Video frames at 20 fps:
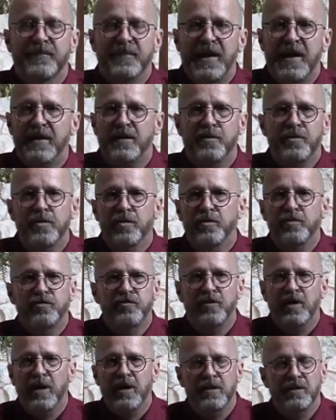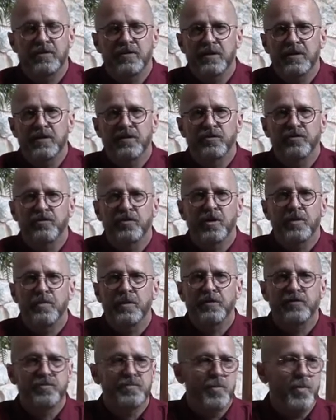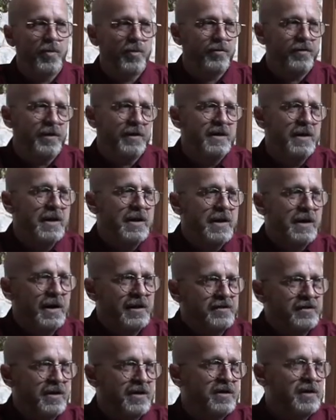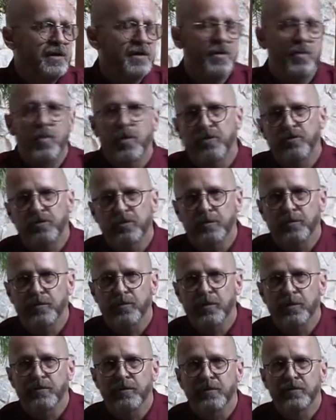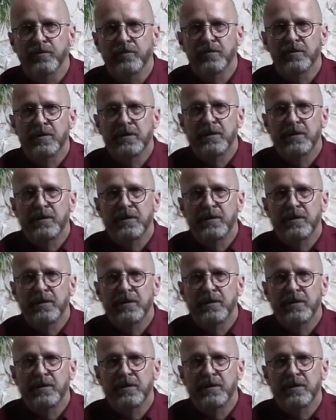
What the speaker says: I know Christianity is so much more than attending a worship service.